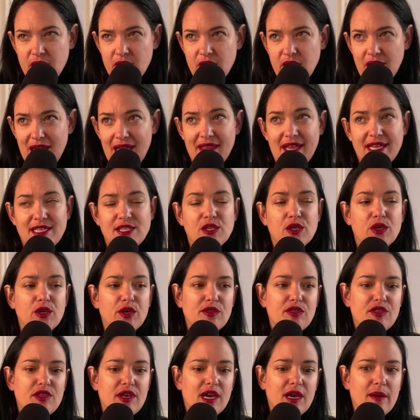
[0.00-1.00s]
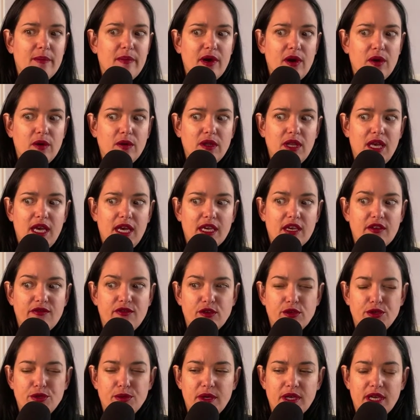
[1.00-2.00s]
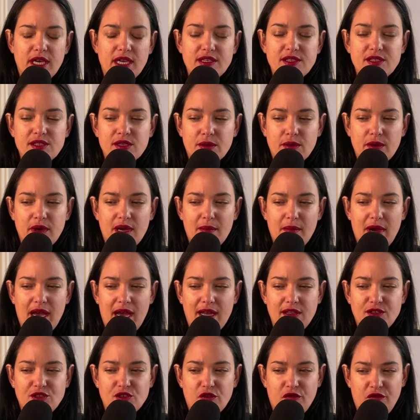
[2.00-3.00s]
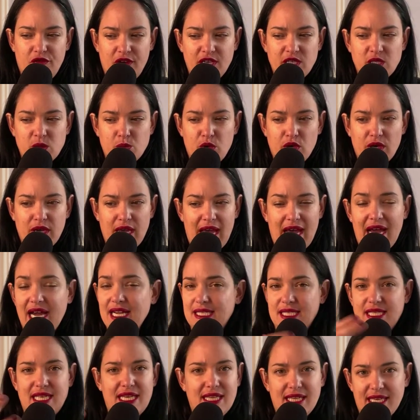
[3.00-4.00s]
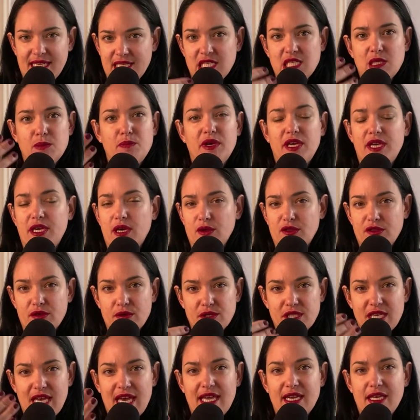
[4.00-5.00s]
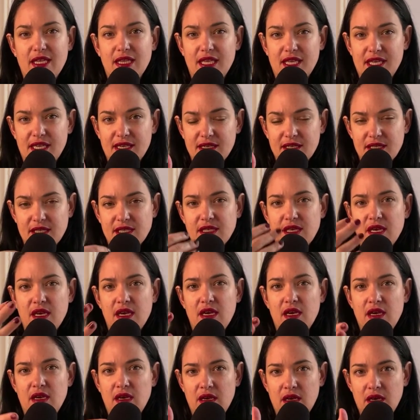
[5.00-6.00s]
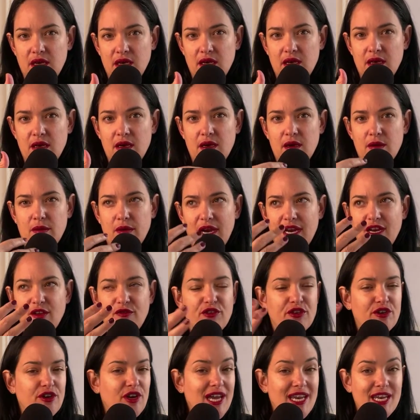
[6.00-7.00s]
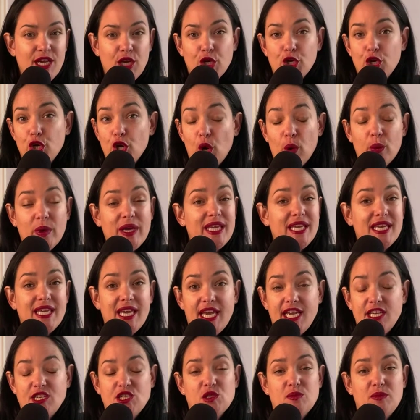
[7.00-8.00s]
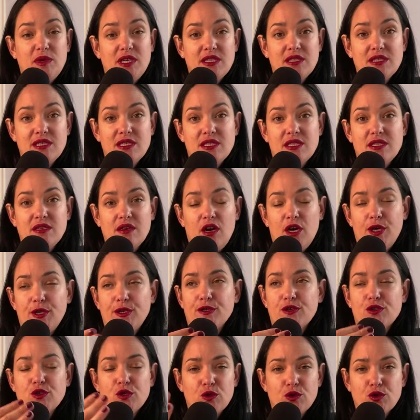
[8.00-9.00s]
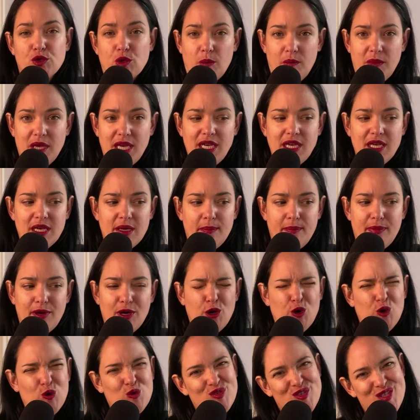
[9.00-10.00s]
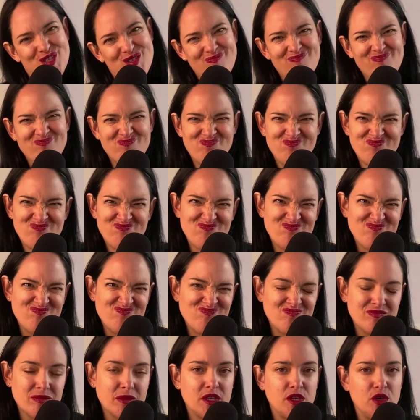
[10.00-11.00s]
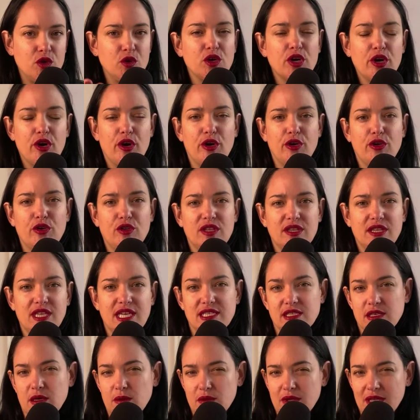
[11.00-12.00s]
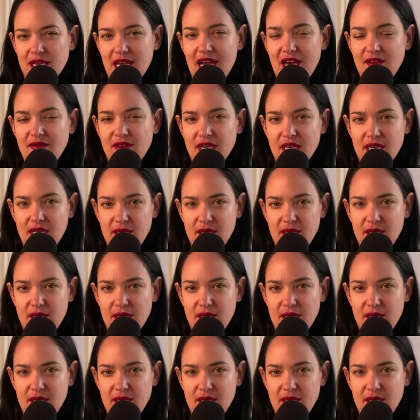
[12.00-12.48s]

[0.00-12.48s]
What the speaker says: And that's the good thing about like if you're doing Instagram ads or Facebook ads, they like spit out those analytics, right? If you're getting no engagements on your social media posts, you could argue that that's not really having an